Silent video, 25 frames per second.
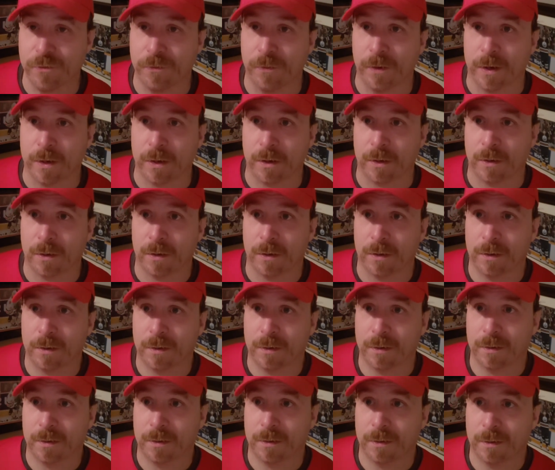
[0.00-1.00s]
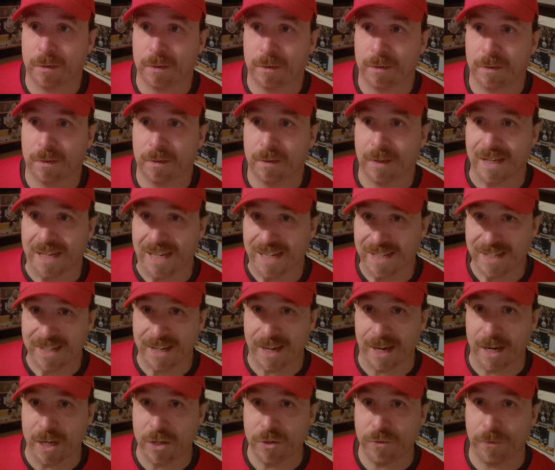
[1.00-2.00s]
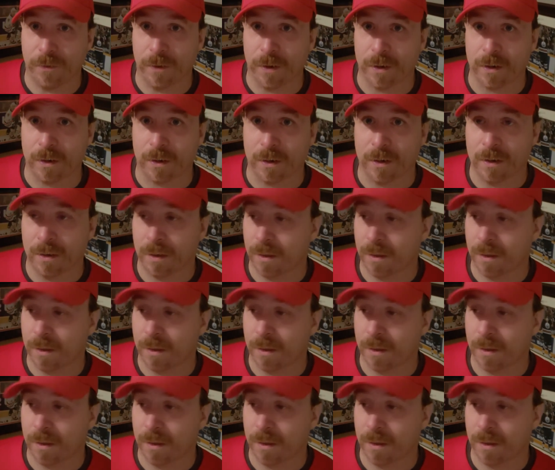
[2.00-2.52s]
fighting. Like, it's cage fighting.